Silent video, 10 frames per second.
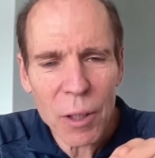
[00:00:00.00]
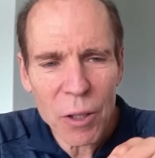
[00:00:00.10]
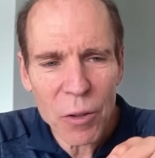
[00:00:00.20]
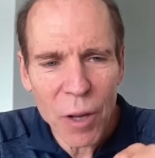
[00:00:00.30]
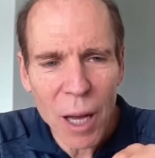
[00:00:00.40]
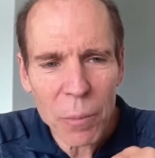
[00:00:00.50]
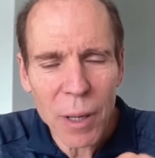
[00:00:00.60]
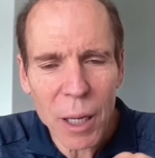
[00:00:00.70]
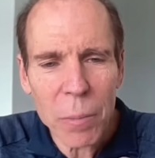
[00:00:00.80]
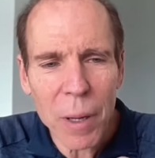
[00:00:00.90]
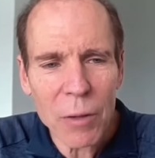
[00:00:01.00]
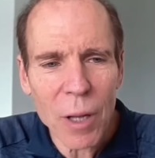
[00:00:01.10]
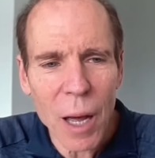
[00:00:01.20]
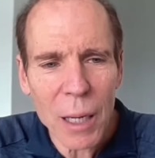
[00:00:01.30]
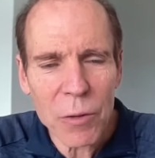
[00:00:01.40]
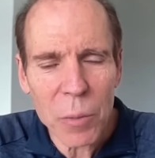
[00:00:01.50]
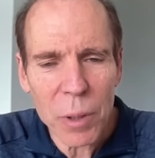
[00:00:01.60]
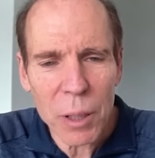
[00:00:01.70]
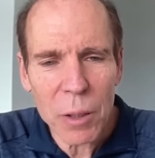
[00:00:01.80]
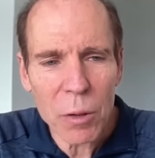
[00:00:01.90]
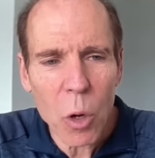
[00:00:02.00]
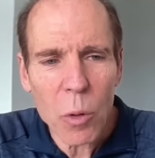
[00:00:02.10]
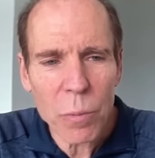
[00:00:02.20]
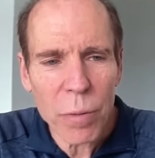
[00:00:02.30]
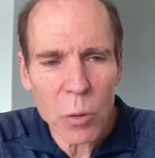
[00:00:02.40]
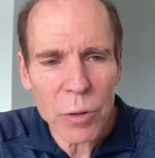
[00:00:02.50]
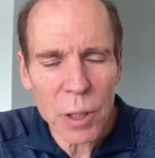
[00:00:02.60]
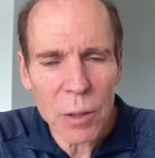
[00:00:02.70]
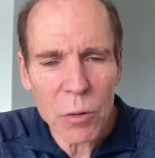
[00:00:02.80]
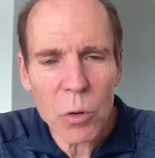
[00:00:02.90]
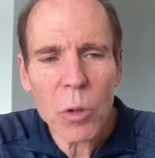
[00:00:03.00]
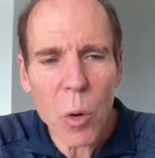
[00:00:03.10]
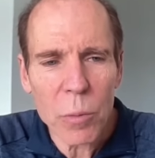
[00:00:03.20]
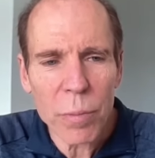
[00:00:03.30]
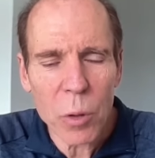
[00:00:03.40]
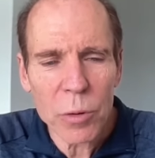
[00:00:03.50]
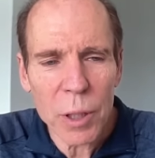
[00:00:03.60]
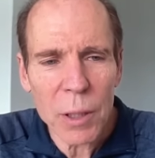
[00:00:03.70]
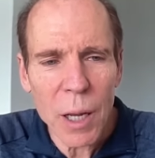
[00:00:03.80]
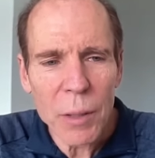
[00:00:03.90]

design plant-based diets to be low in protein, too low in protein,